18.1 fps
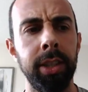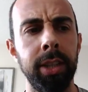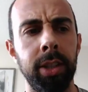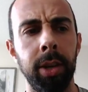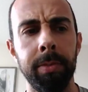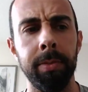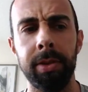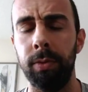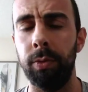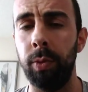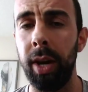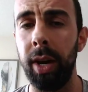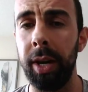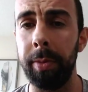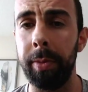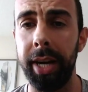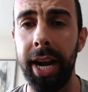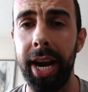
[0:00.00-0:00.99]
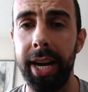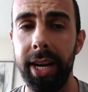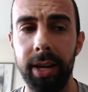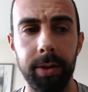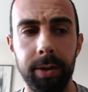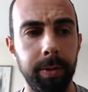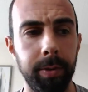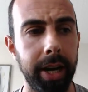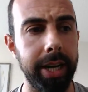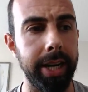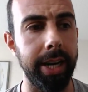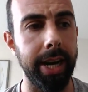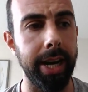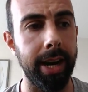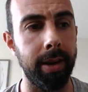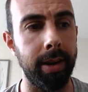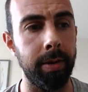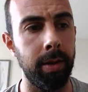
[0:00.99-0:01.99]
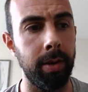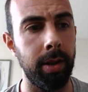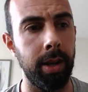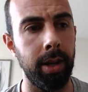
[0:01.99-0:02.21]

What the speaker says: terms of where we're headed right now,